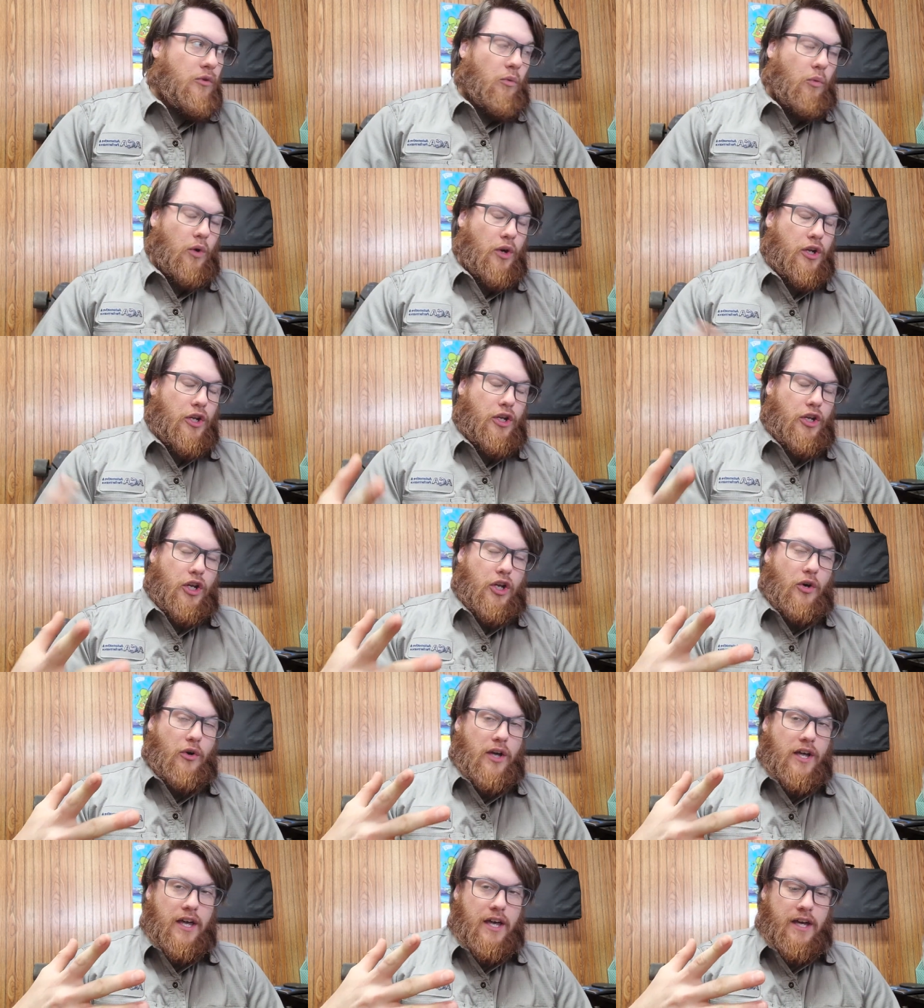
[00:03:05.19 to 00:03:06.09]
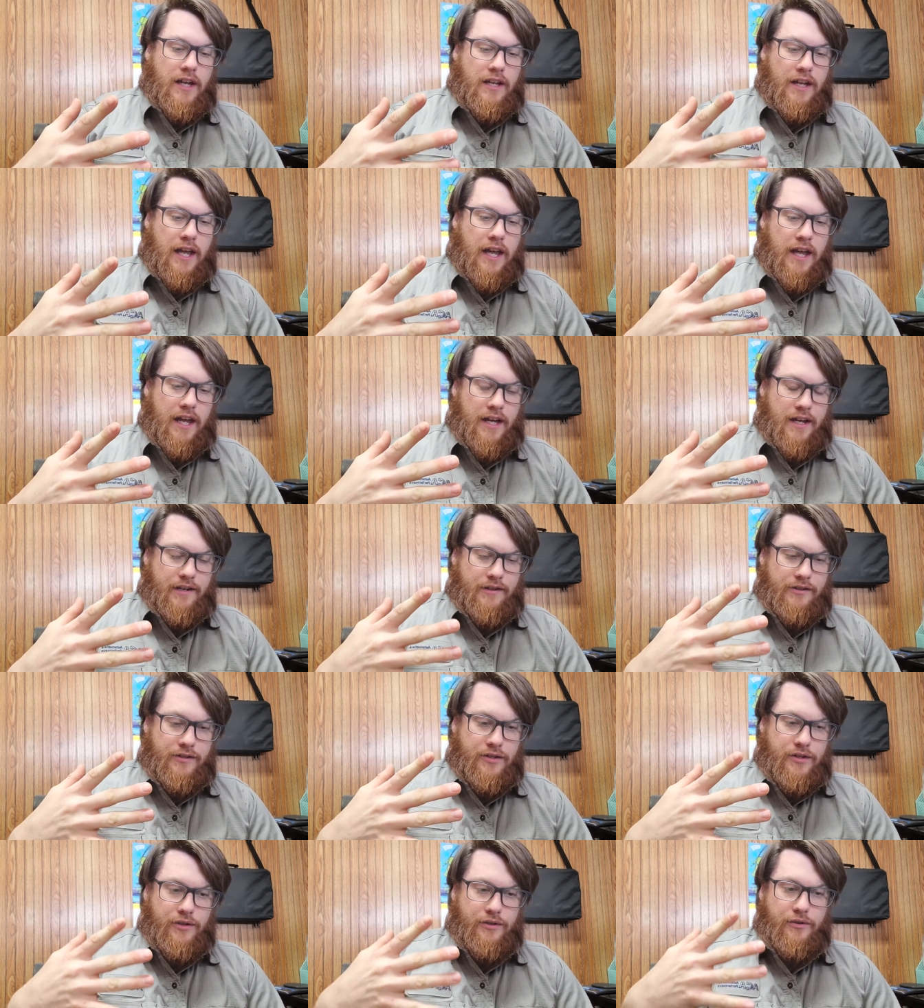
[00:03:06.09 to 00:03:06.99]
we're going to go ahead and
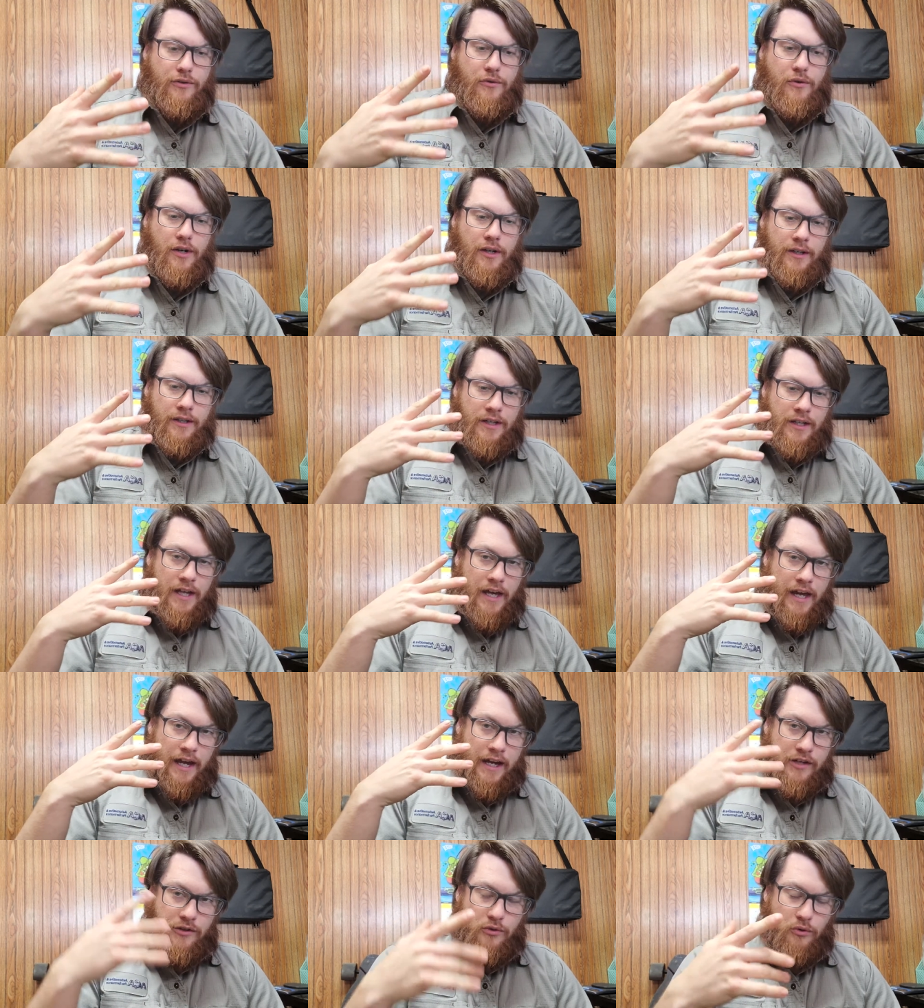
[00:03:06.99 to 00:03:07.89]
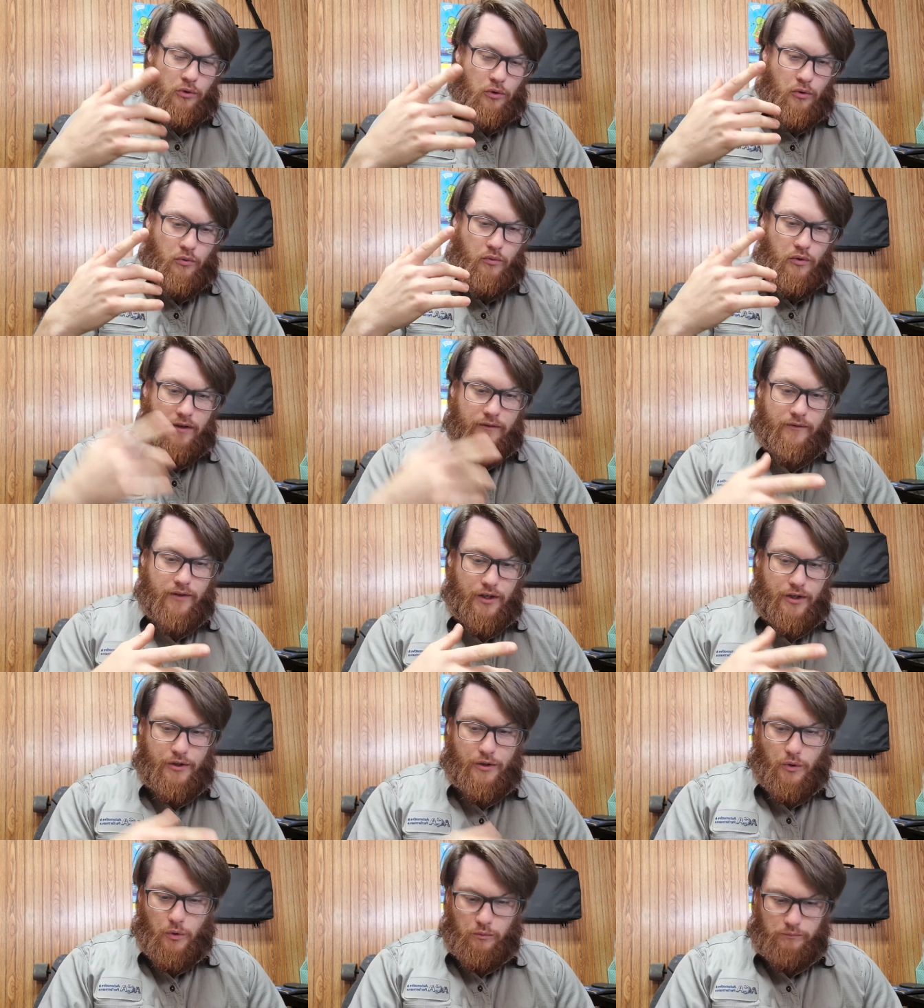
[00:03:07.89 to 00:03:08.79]
do a tool
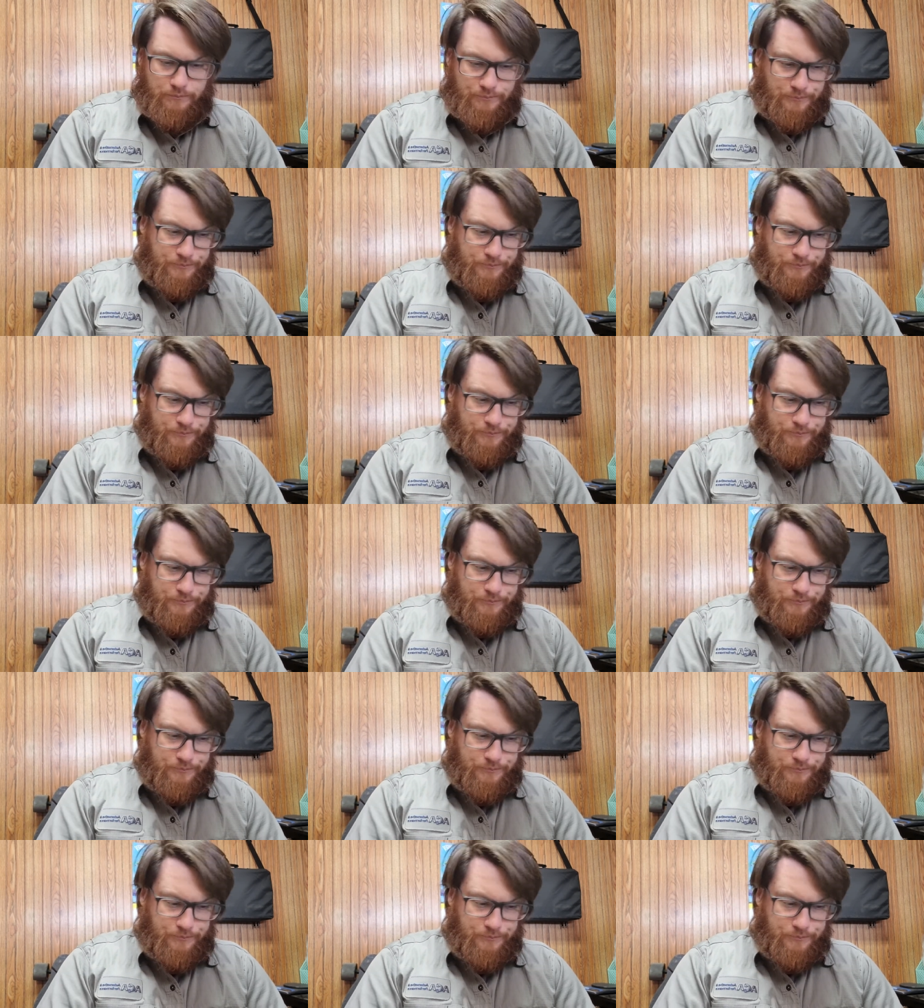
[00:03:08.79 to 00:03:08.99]
review